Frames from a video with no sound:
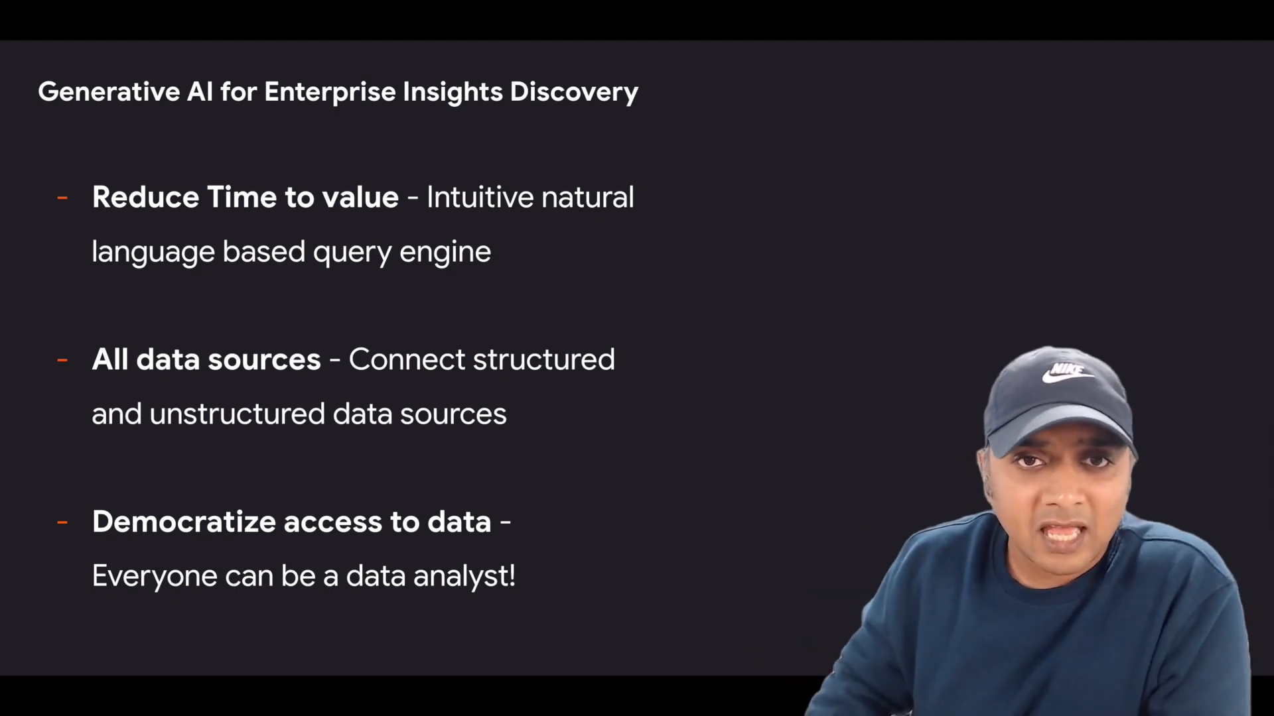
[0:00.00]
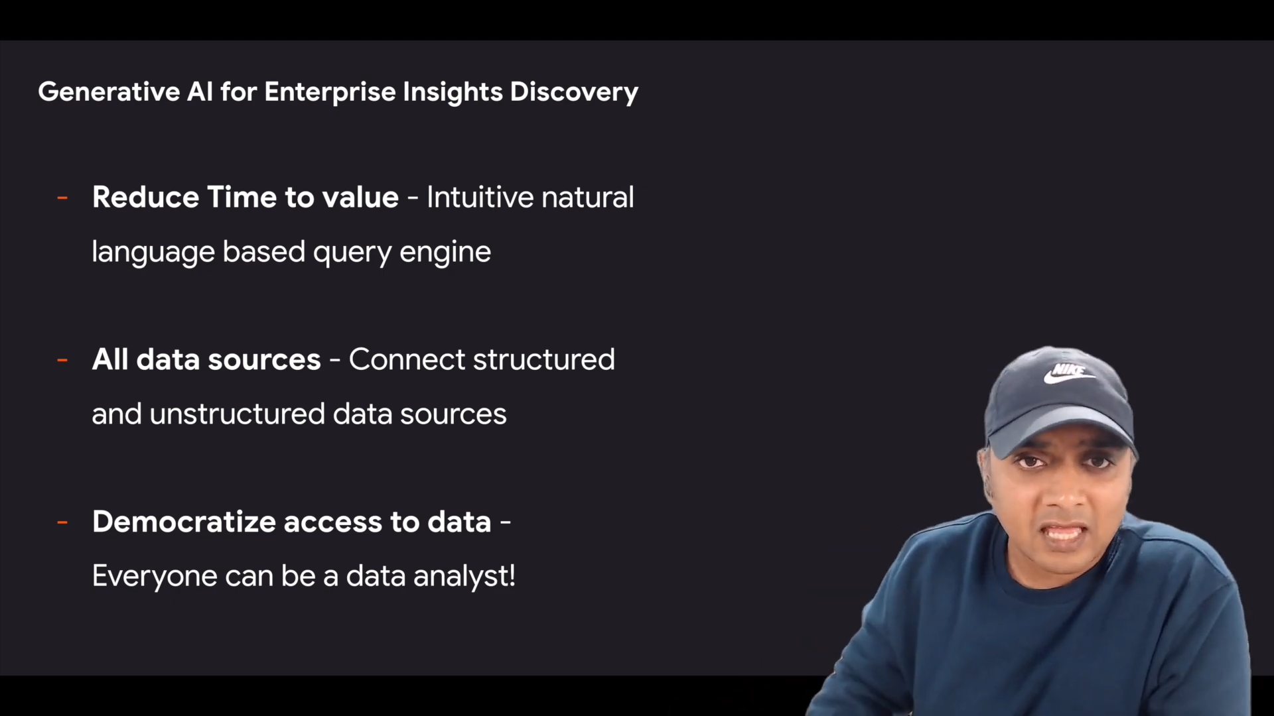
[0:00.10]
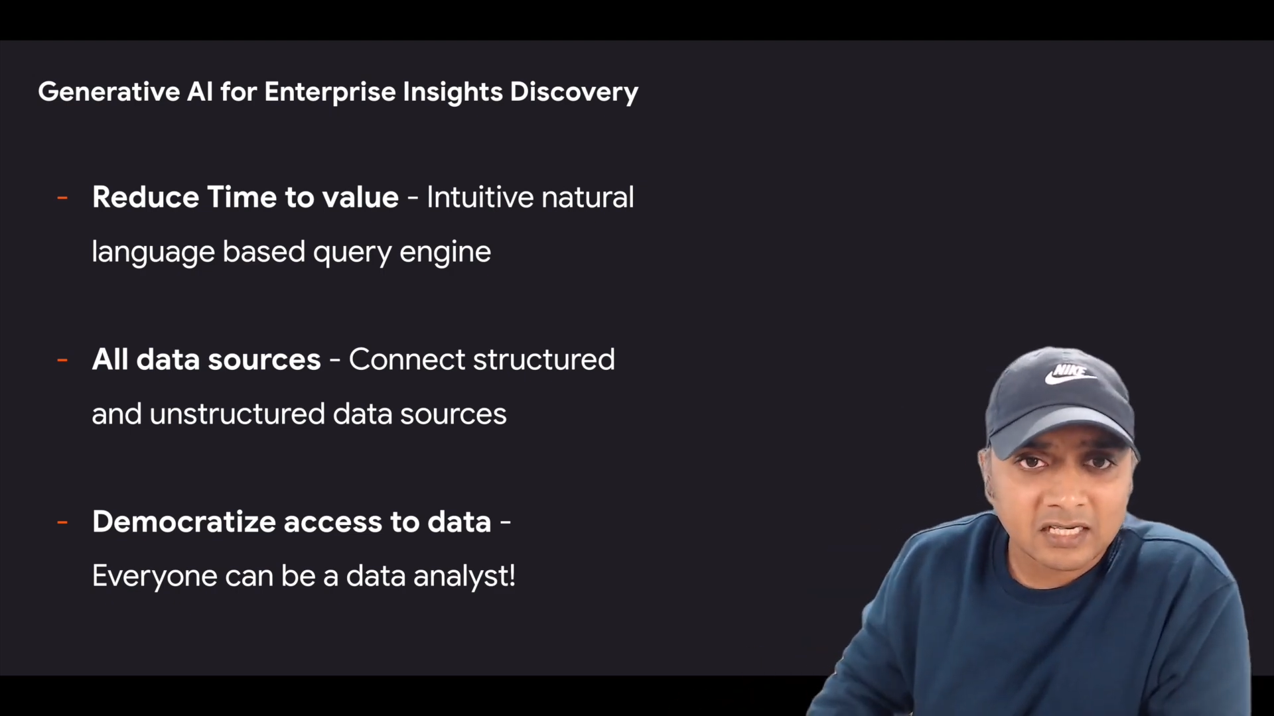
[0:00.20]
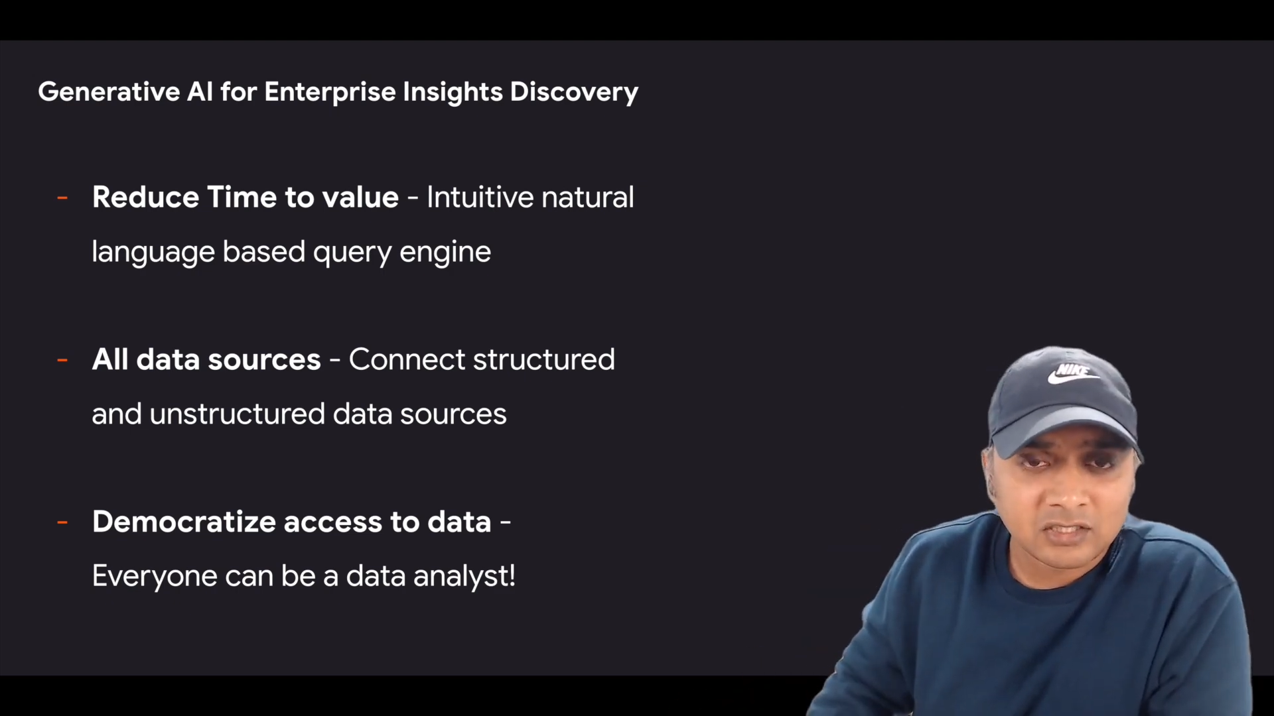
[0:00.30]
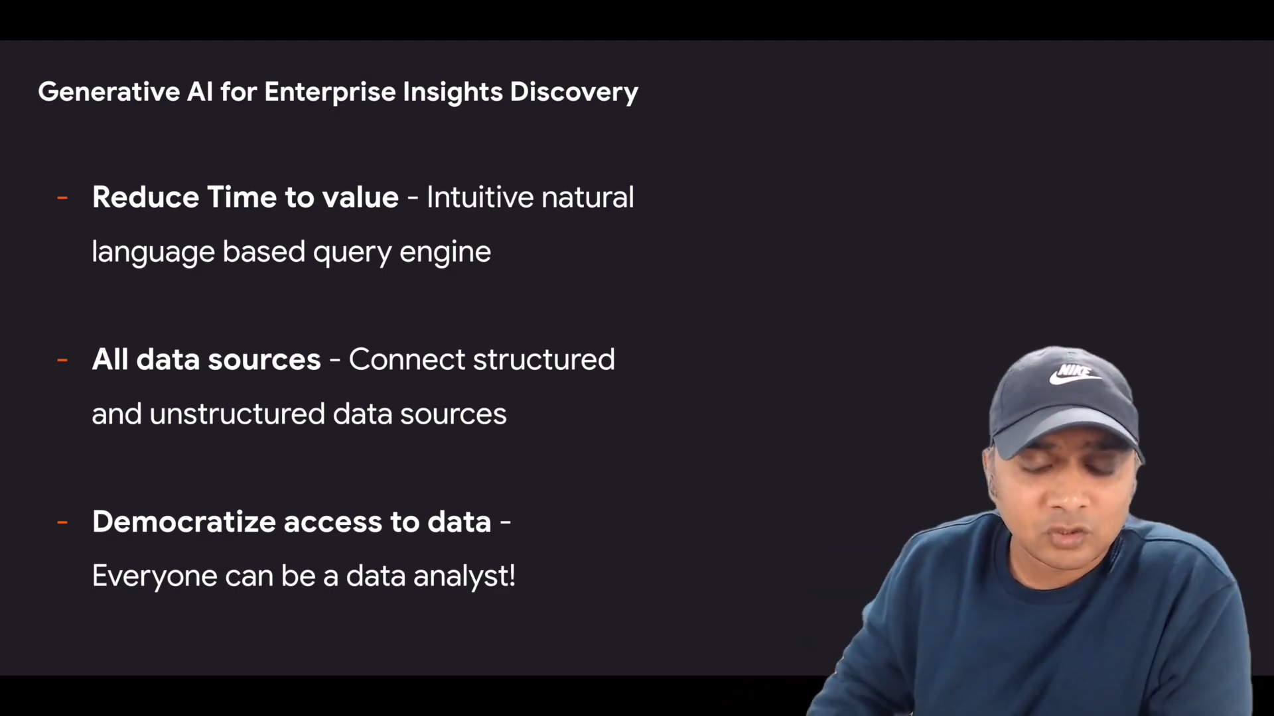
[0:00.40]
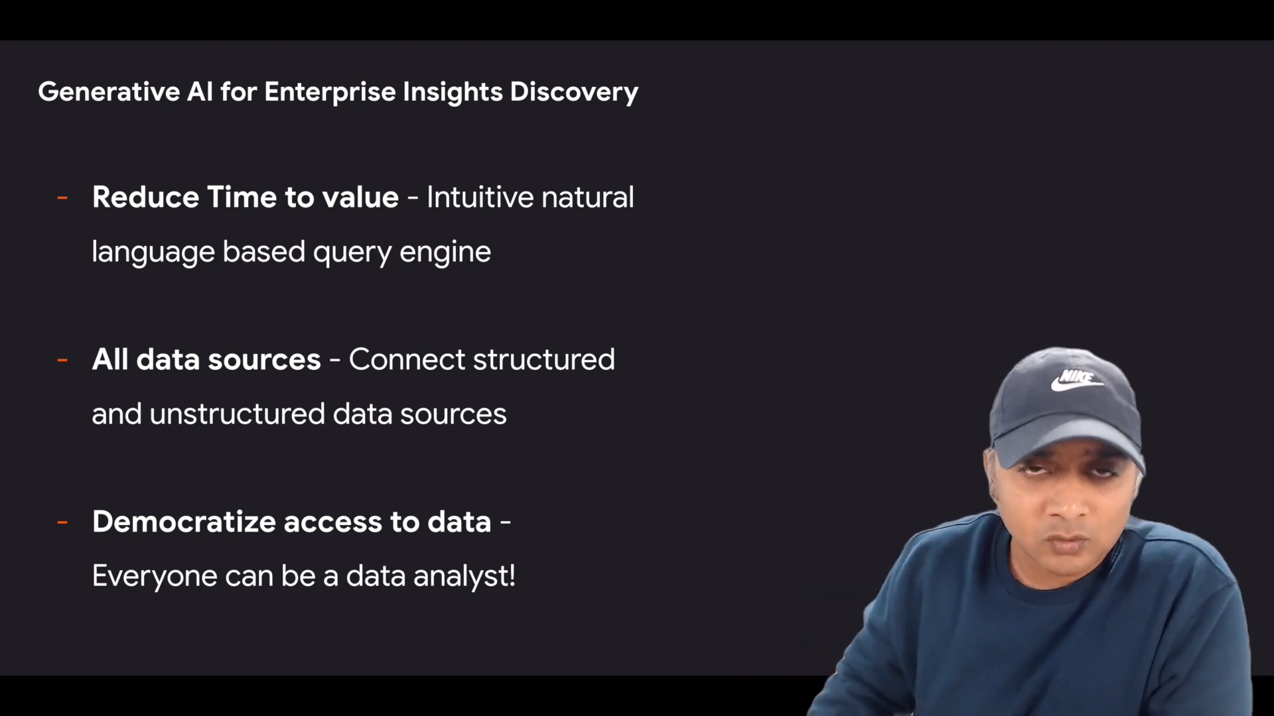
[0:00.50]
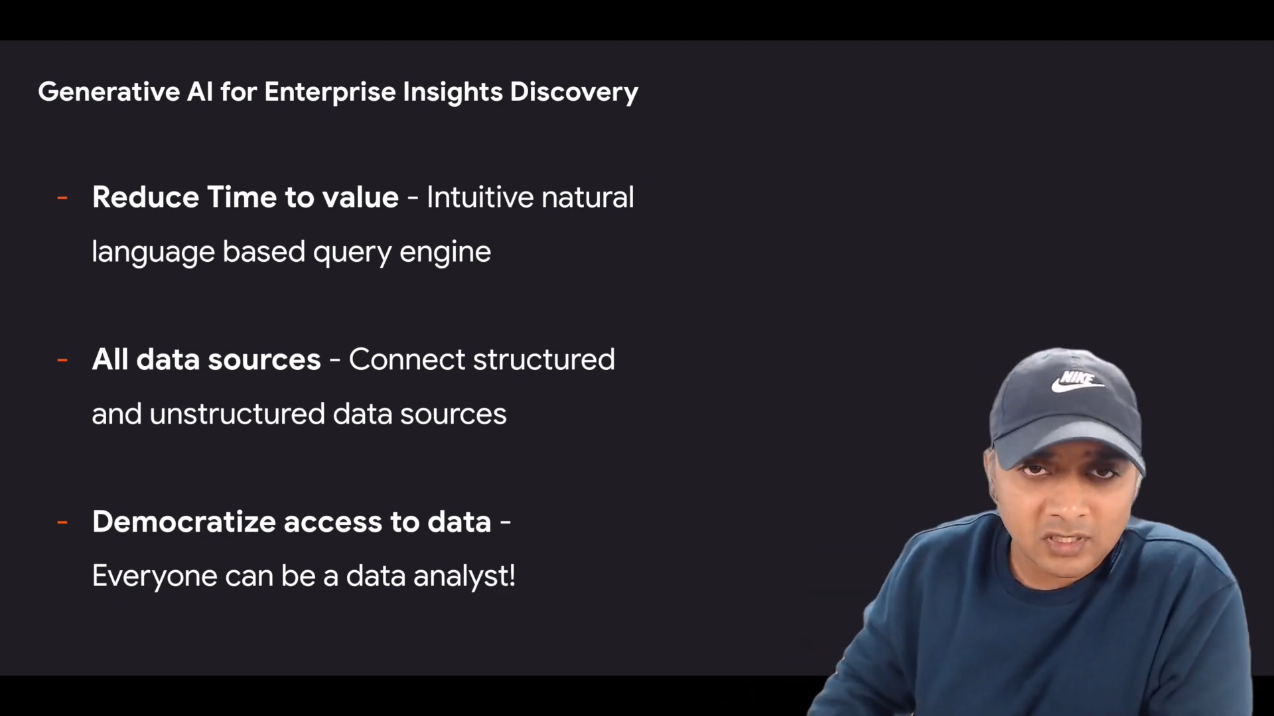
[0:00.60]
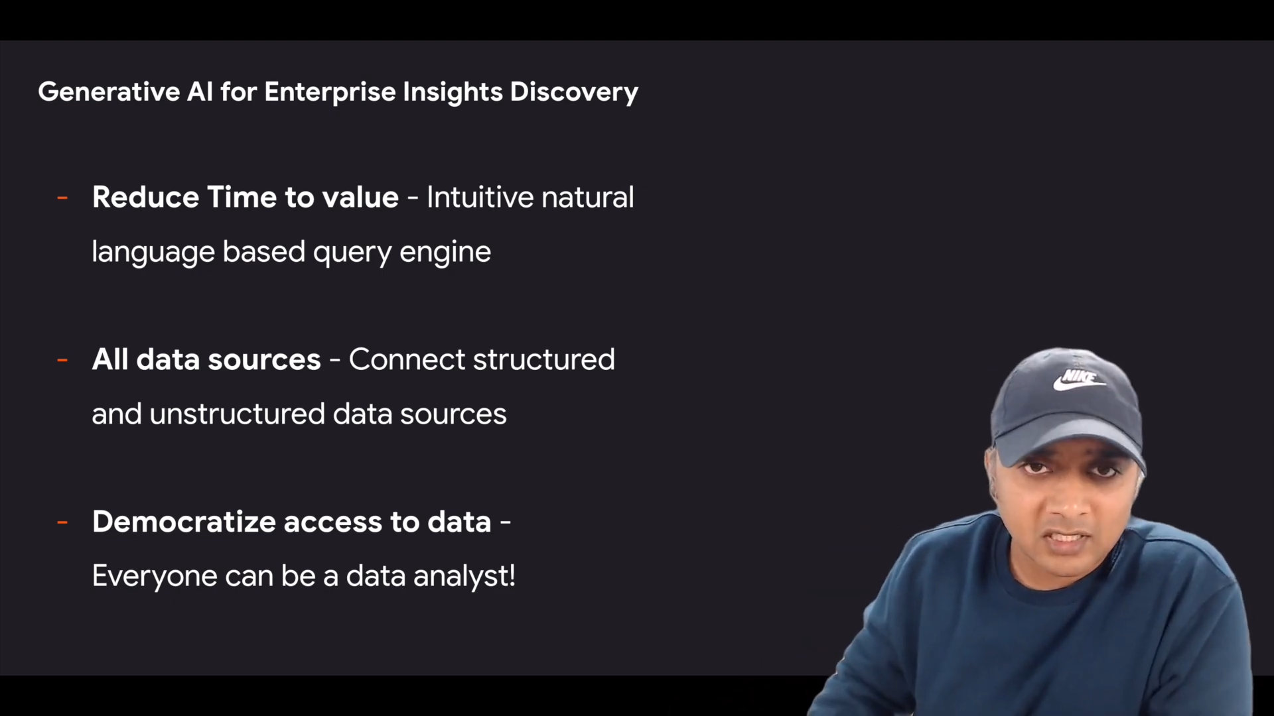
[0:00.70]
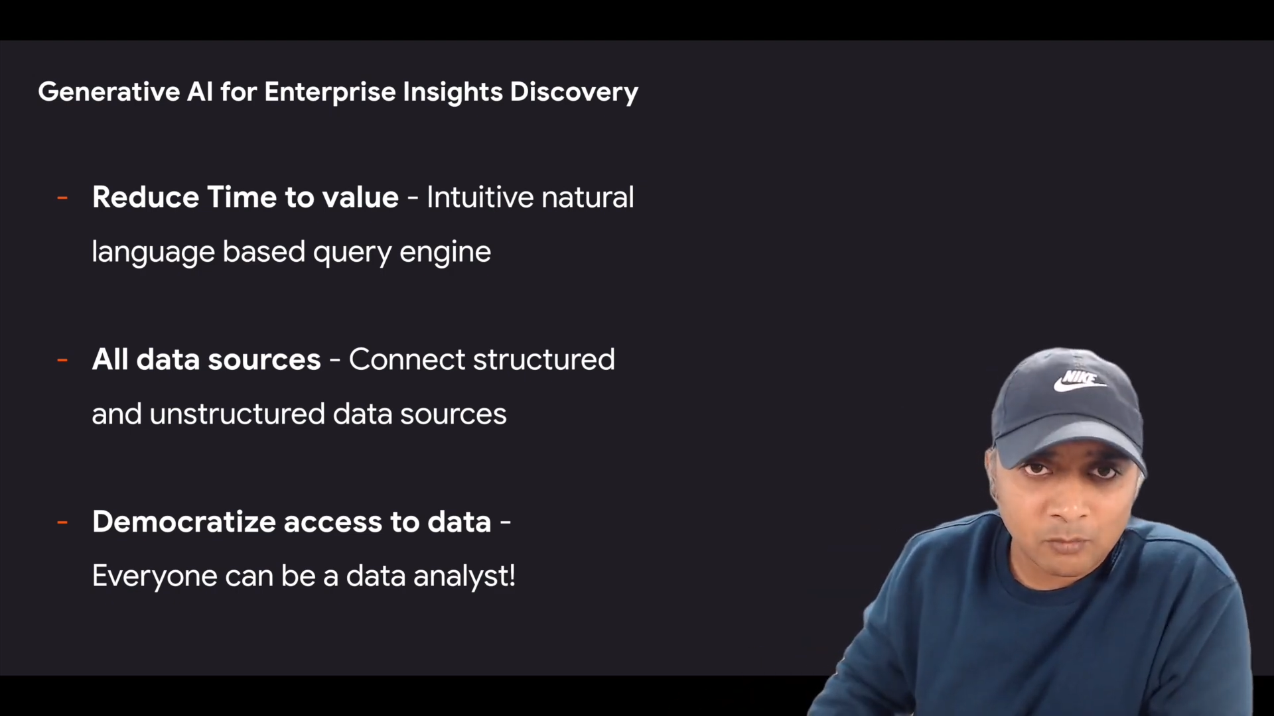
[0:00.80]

and it truly